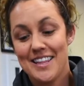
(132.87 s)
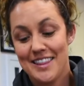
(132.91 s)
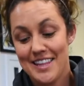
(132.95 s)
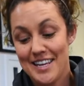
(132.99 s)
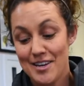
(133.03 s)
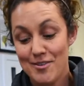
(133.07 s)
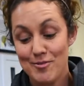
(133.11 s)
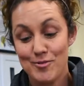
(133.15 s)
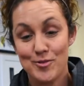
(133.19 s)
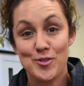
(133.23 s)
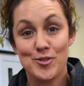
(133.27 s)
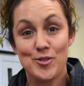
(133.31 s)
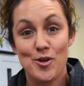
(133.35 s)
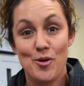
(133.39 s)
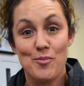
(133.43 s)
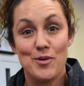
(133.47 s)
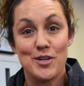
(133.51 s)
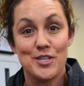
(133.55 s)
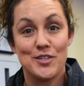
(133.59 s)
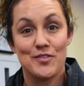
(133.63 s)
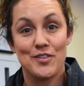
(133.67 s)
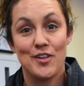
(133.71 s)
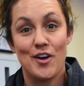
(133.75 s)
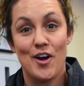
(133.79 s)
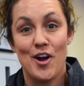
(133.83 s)
Thank you so
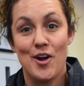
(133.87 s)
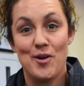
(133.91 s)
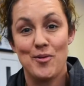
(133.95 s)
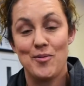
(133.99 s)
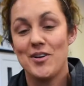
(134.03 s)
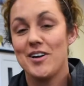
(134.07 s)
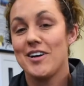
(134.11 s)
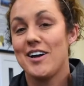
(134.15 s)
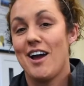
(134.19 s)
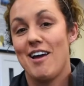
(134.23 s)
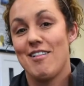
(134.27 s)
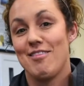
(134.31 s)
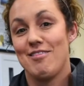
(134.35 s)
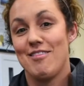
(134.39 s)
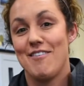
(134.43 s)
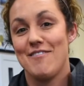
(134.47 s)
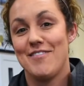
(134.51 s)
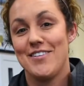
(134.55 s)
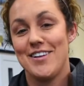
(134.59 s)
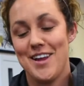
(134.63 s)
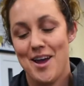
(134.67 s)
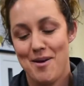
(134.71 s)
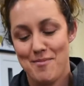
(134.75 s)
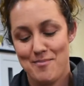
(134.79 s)
much for the artwork. I love it.